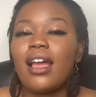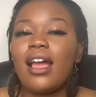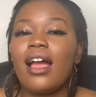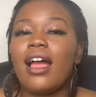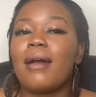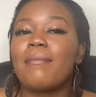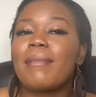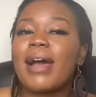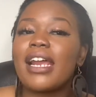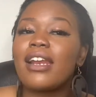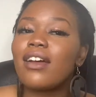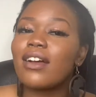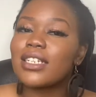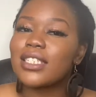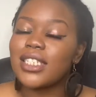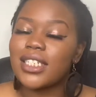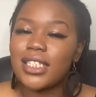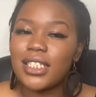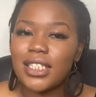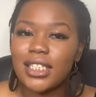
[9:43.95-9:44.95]
And my
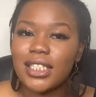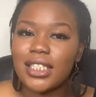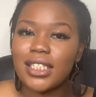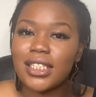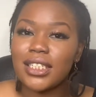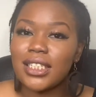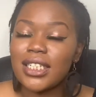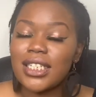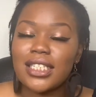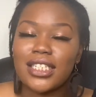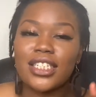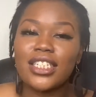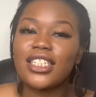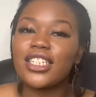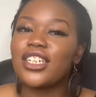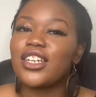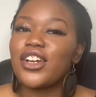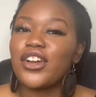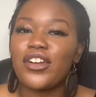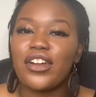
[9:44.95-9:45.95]
loctician is
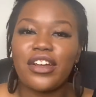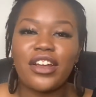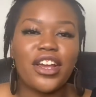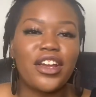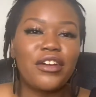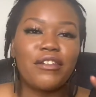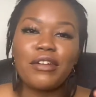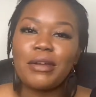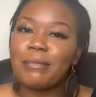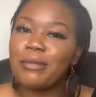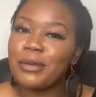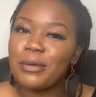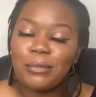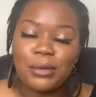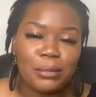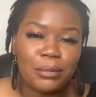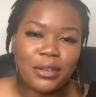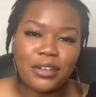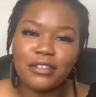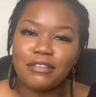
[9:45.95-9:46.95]
a Caribbean
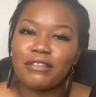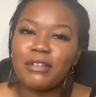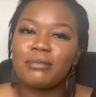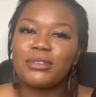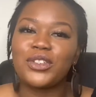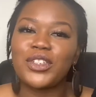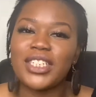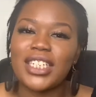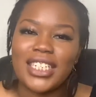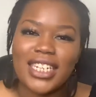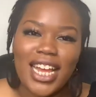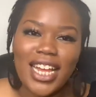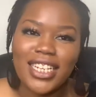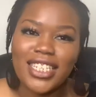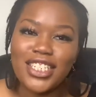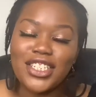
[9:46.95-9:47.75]
woman from Trinidad.